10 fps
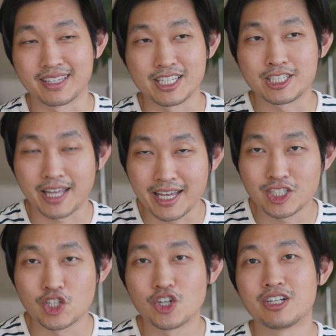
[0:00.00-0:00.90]
Like these
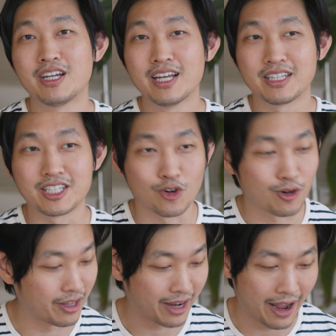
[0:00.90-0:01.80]
taste good. These
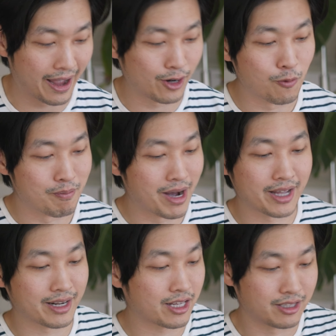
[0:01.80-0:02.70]
are like I don't
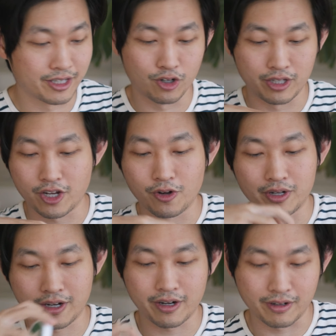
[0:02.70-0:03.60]
mind. I can literally go
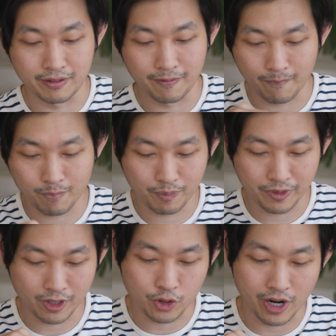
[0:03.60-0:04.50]
in here and
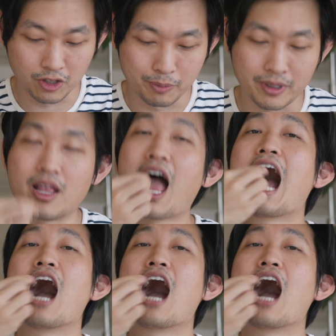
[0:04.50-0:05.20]
try a little bit.